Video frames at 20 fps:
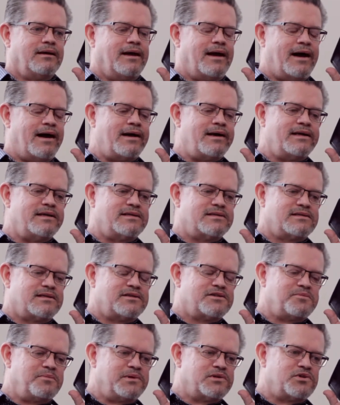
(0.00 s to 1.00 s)
Hi, is
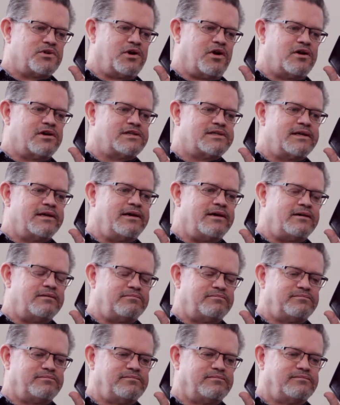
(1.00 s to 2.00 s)
this Mr. Garcia?
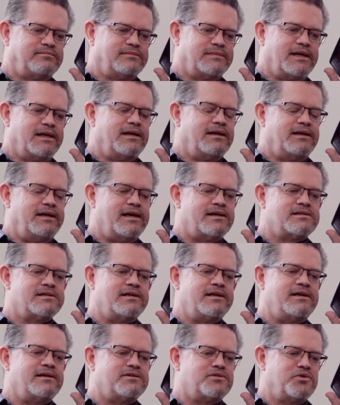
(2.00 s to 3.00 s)
Yes,
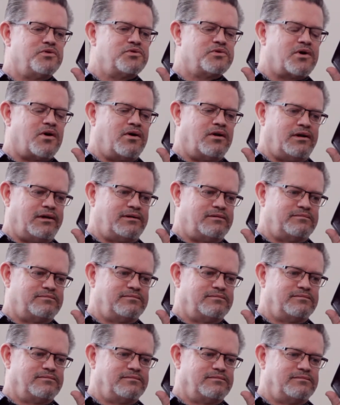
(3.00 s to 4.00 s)
it is. Who's calling?
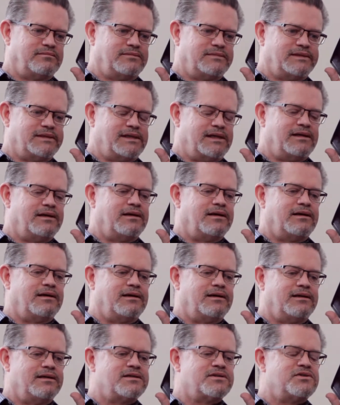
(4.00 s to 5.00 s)

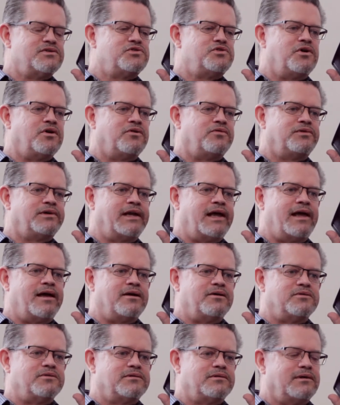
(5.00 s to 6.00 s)
This is Dover
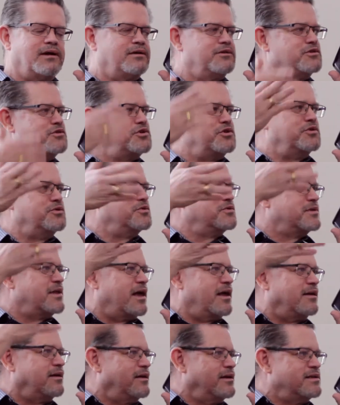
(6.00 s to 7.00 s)
Downs. I'll just use
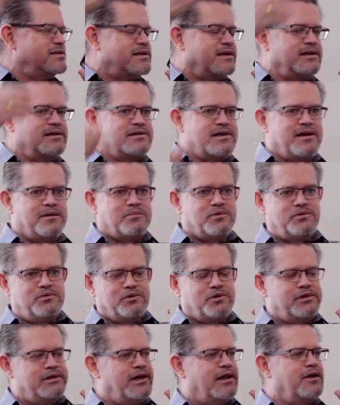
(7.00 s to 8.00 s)
that as an example.
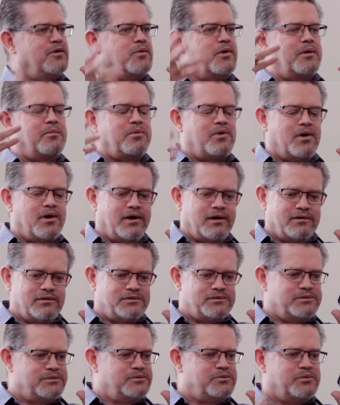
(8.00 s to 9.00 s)
Or Delaware Park,
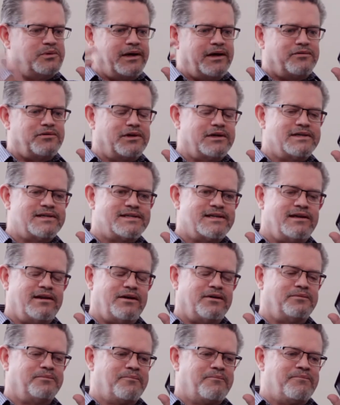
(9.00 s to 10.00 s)
or whatever
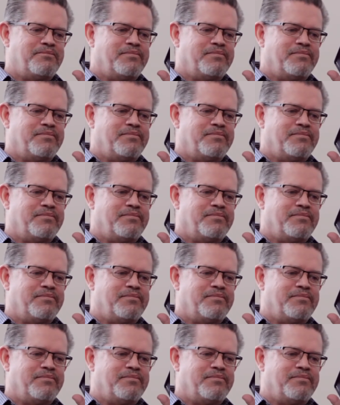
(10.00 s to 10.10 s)
casino.